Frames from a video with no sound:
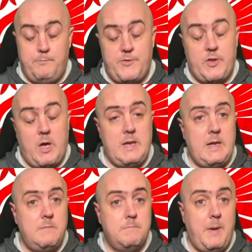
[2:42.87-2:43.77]

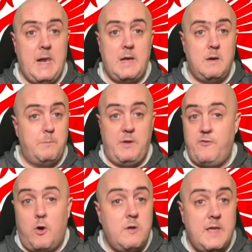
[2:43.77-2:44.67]
signing Bellingham
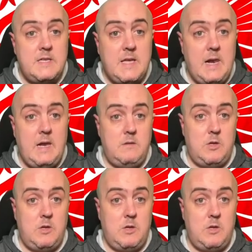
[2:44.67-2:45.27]
before they sell it,